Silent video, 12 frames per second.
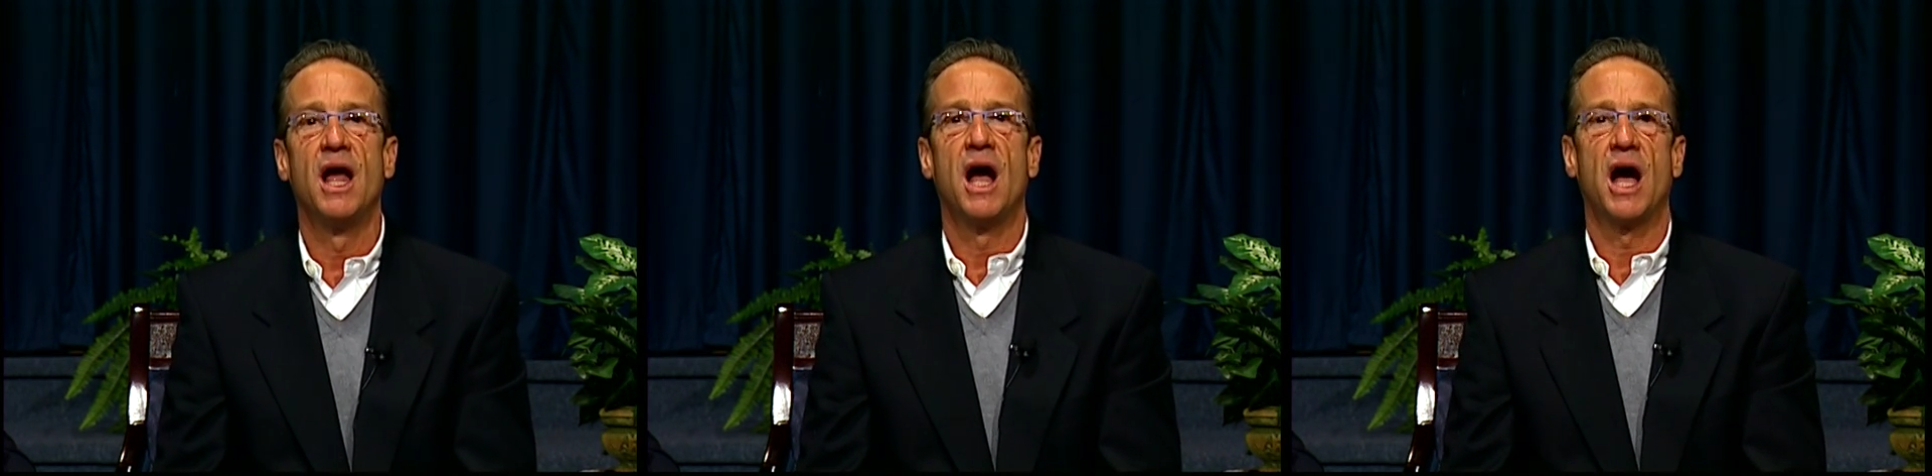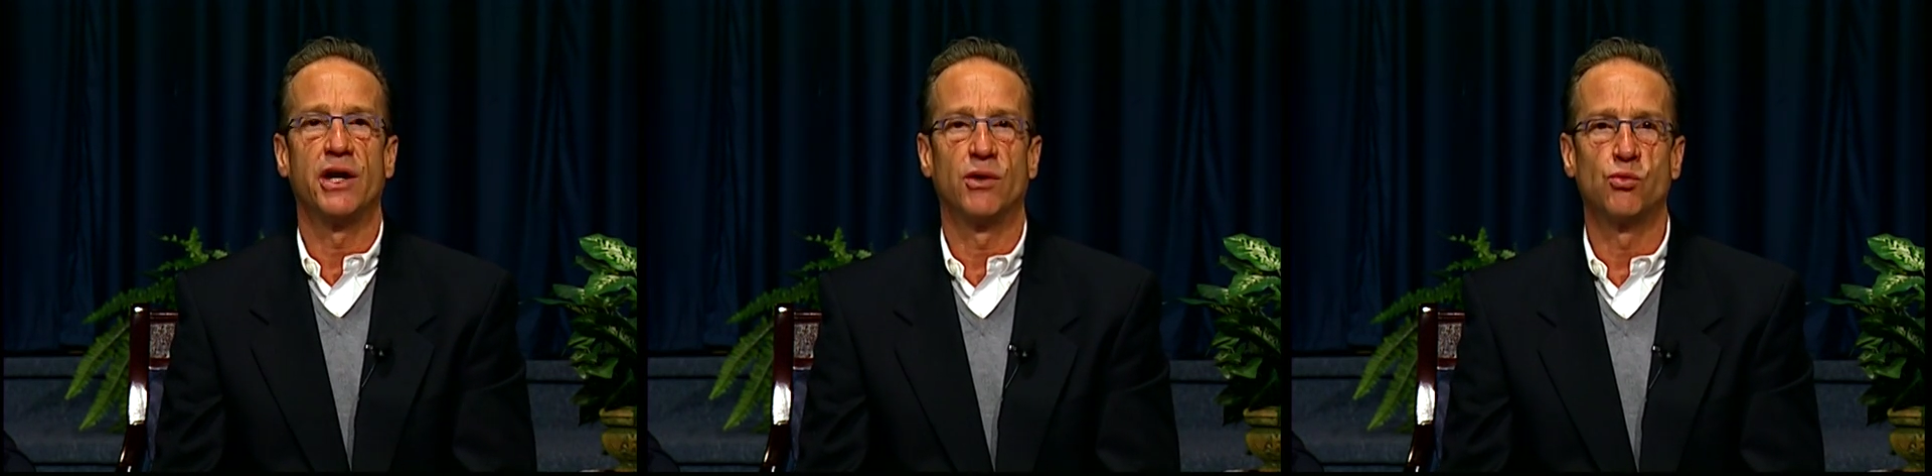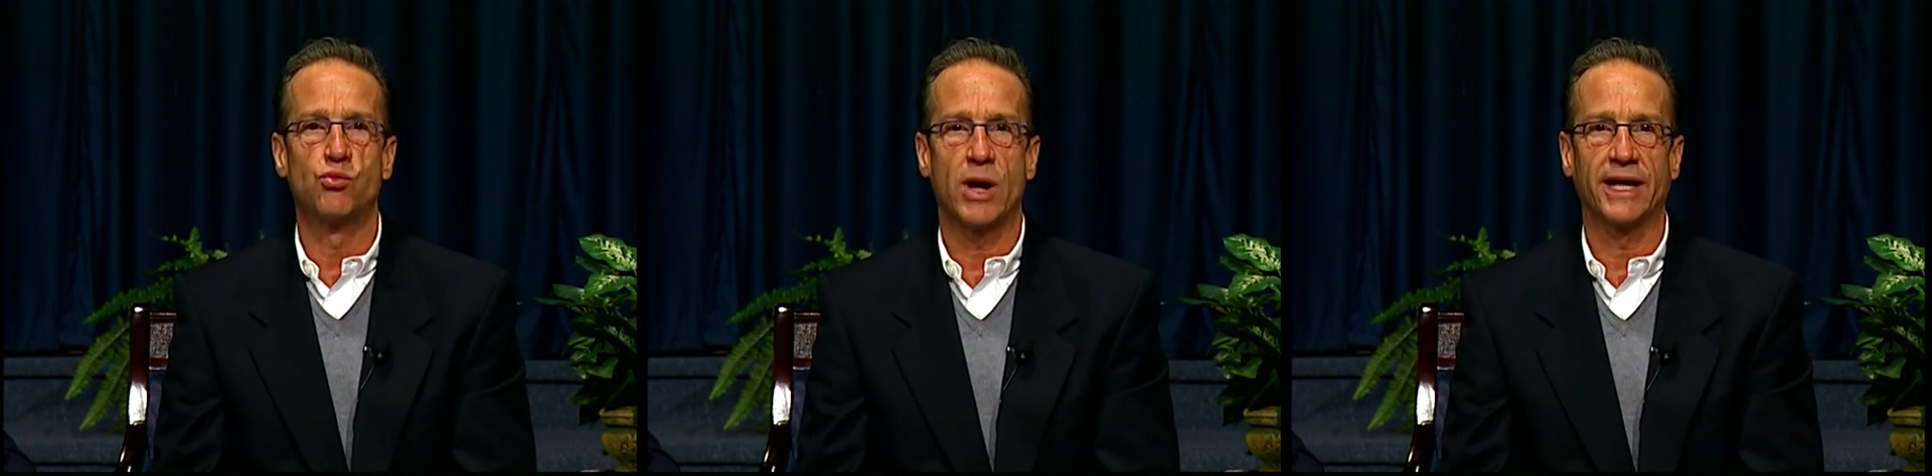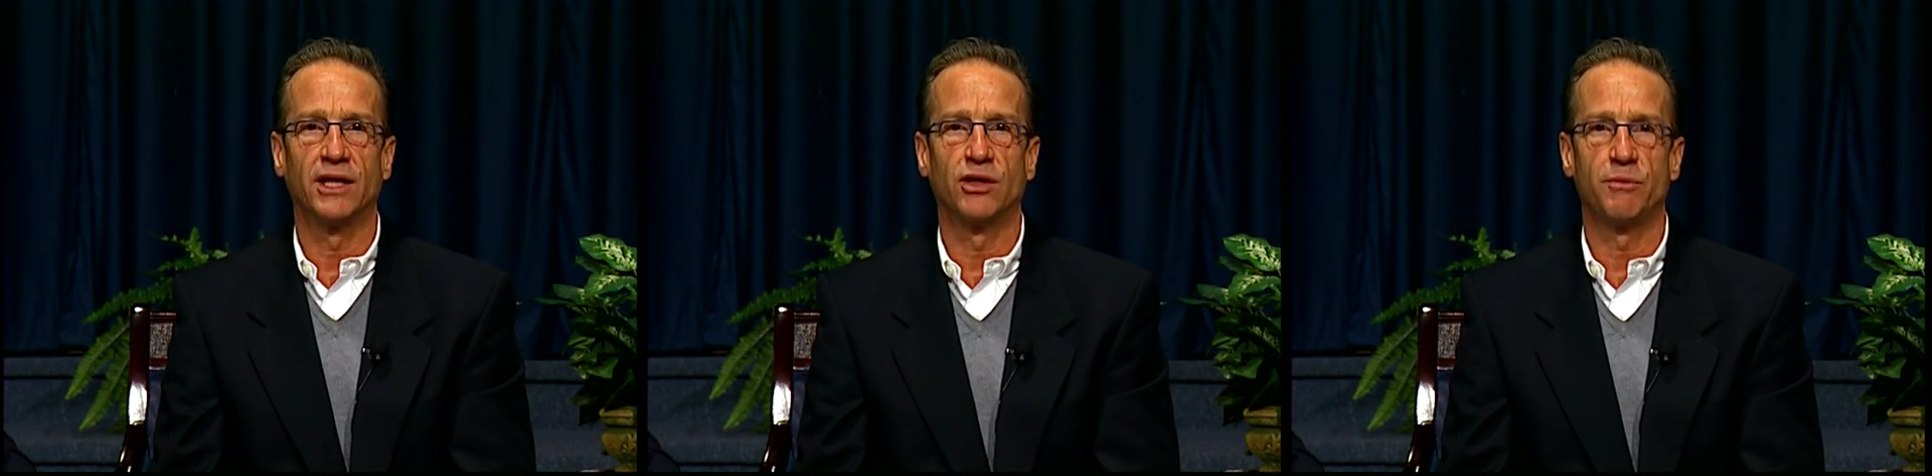on a
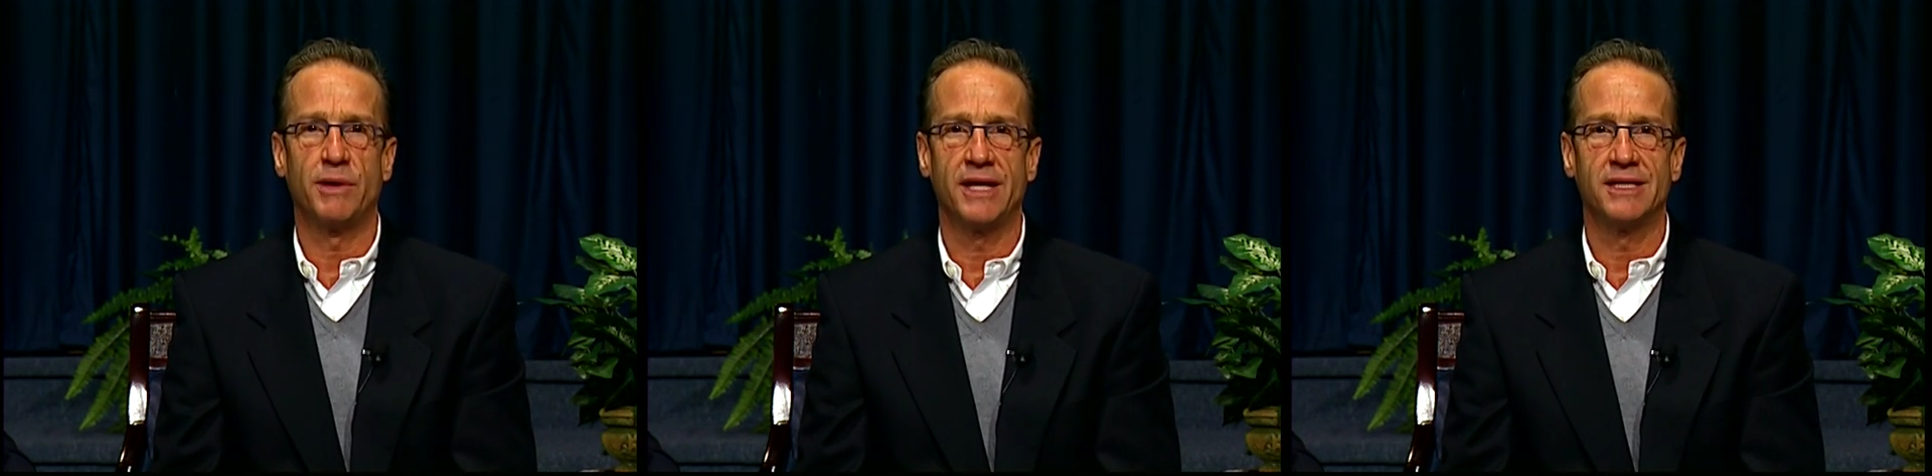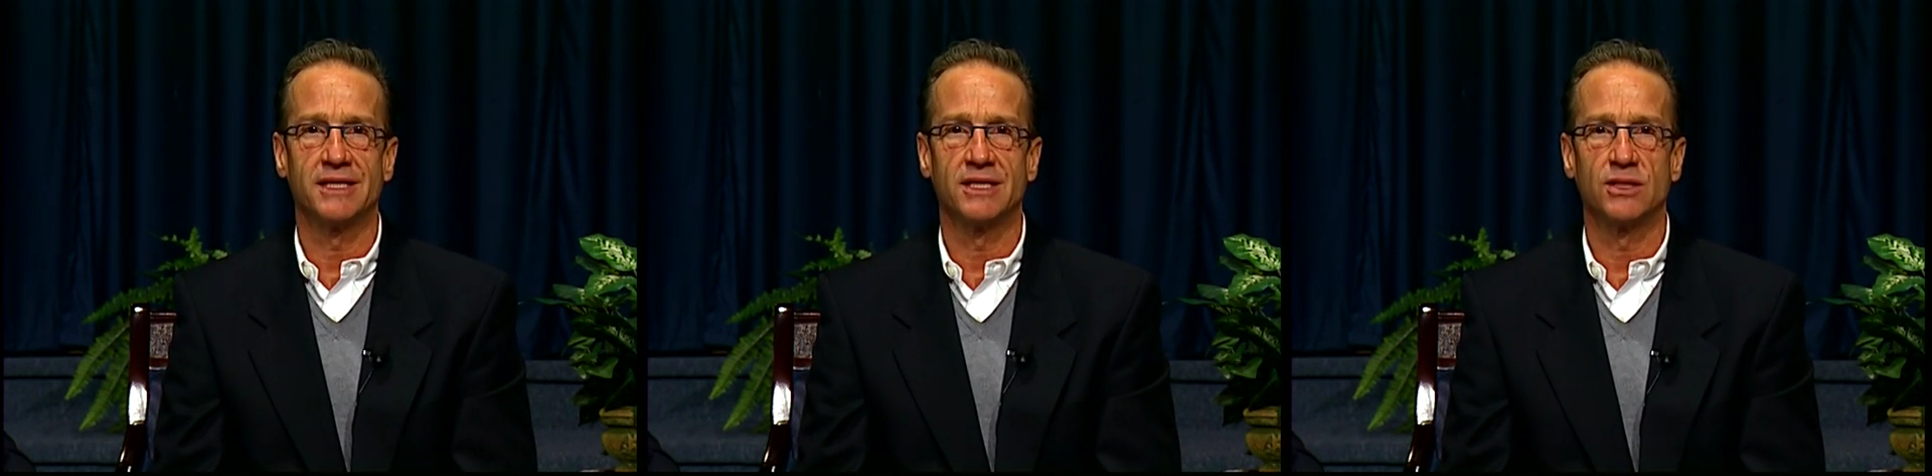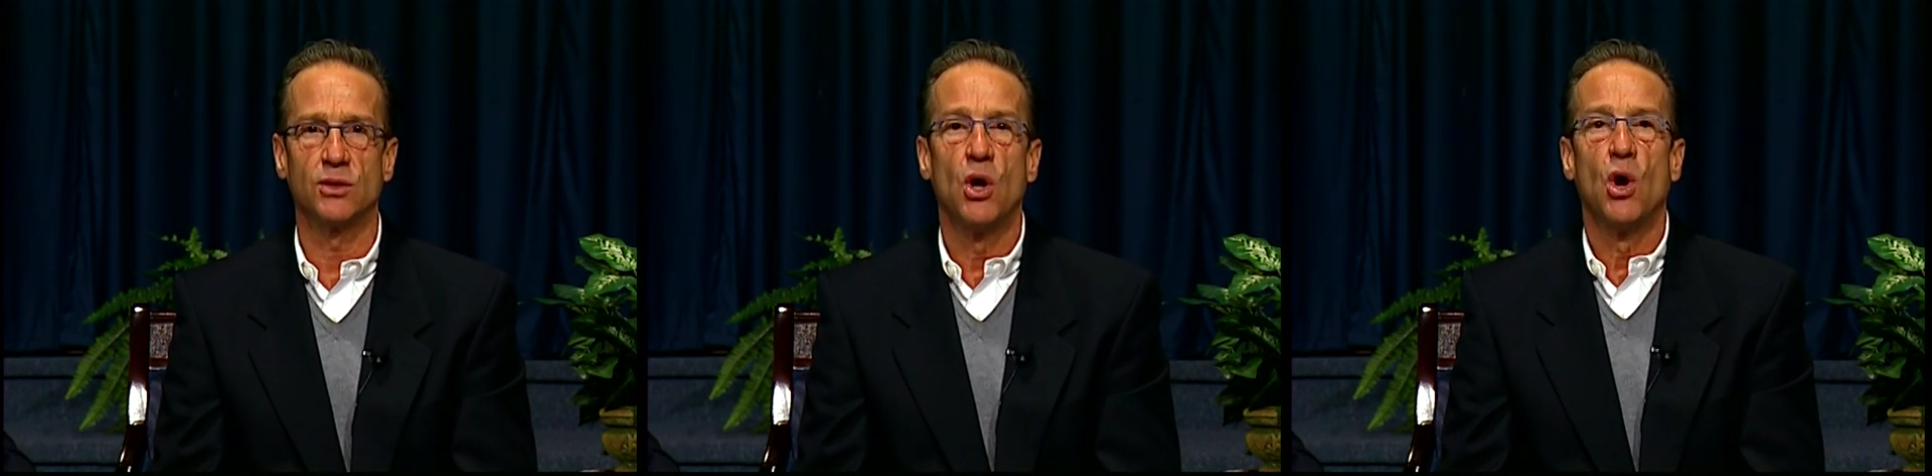regular basis.